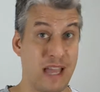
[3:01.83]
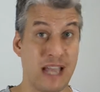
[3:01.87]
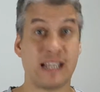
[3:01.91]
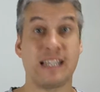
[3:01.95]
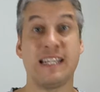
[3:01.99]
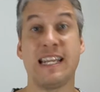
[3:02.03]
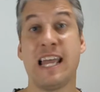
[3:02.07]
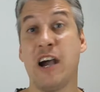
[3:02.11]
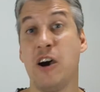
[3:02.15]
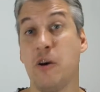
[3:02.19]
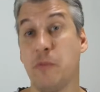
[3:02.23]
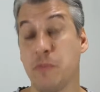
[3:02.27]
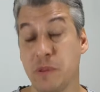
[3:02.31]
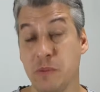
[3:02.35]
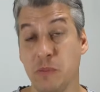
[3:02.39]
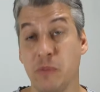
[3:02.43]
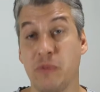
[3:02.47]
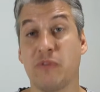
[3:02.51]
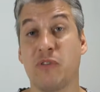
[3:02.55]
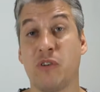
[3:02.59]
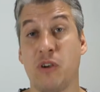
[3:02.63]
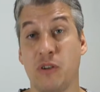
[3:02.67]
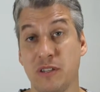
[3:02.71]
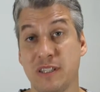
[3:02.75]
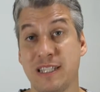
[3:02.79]
can help them with
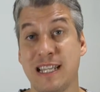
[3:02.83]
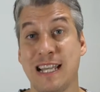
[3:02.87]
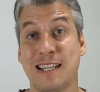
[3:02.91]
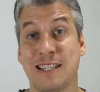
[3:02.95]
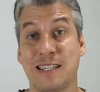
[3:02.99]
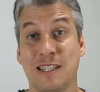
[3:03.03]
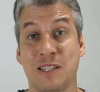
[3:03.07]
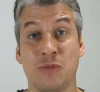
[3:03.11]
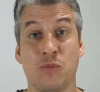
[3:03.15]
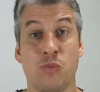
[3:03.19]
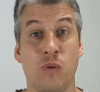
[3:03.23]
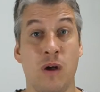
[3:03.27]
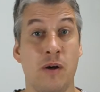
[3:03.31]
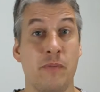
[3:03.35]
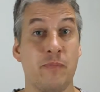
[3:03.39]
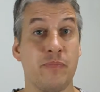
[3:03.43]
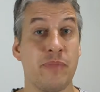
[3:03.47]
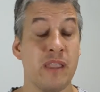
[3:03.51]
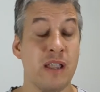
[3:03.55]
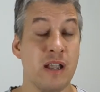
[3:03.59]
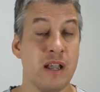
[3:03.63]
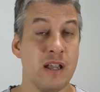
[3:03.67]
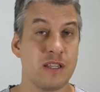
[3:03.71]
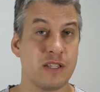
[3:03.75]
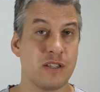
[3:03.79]
context as well.
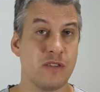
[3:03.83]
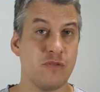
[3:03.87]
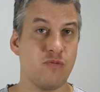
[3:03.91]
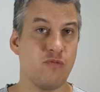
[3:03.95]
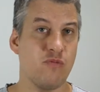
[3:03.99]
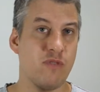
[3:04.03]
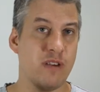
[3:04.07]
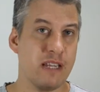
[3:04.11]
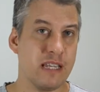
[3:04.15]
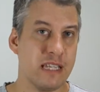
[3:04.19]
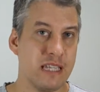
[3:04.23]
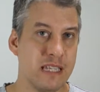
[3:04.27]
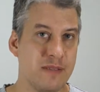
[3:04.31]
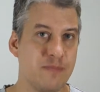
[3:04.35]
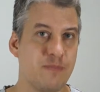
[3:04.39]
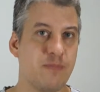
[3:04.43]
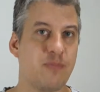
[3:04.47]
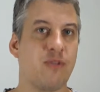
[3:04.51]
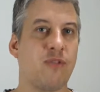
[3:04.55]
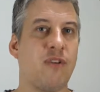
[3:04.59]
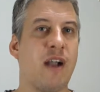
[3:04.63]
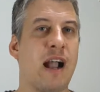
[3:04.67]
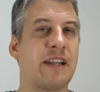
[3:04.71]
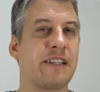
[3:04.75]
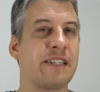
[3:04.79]
So really
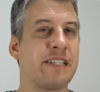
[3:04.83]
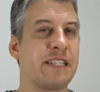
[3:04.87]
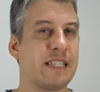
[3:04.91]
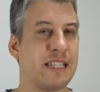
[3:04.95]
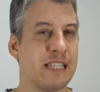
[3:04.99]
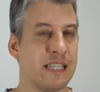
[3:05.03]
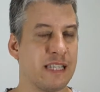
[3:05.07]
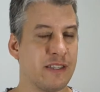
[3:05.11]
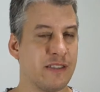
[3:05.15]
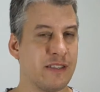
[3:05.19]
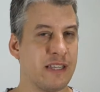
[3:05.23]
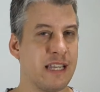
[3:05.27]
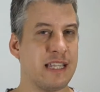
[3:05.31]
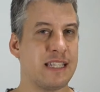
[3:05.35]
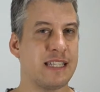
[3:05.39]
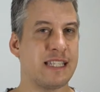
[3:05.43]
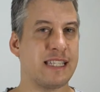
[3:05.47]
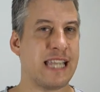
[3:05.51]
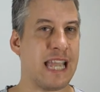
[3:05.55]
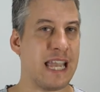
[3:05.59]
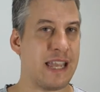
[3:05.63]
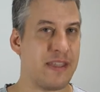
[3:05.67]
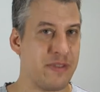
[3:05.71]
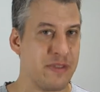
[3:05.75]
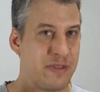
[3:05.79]
practicing this,
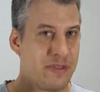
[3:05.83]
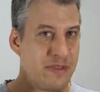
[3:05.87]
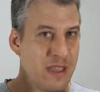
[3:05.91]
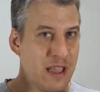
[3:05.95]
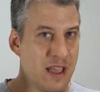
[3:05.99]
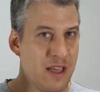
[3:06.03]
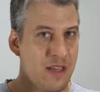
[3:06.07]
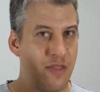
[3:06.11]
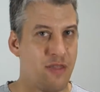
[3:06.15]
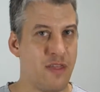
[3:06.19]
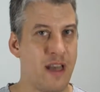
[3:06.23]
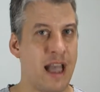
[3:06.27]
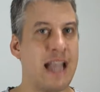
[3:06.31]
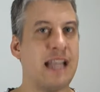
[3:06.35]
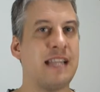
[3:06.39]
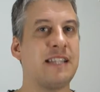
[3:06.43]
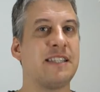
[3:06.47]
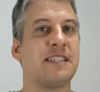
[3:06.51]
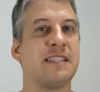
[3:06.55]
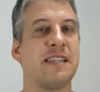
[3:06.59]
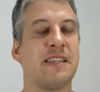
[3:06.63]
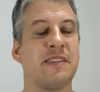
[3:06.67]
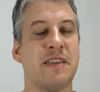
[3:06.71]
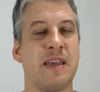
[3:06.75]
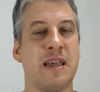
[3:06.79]
getting that
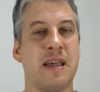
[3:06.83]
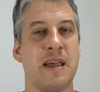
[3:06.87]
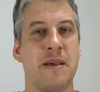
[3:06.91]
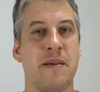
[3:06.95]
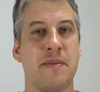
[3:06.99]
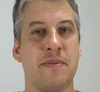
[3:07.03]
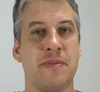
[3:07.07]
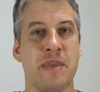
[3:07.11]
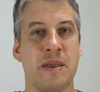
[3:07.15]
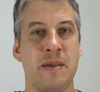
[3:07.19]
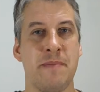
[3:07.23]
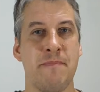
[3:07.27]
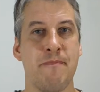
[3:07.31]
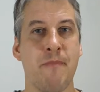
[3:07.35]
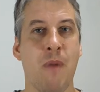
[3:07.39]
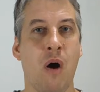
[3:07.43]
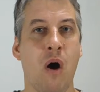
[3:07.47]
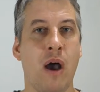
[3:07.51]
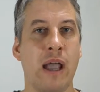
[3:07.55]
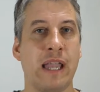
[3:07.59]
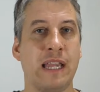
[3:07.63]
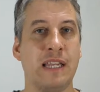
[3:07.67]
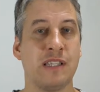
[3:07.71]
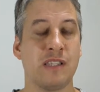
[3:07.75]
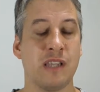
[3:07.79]
into their
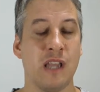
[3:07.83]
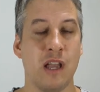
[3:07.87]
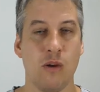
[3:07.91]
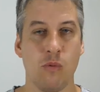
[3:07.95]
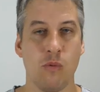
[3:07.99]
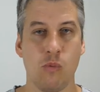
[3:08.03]
mind,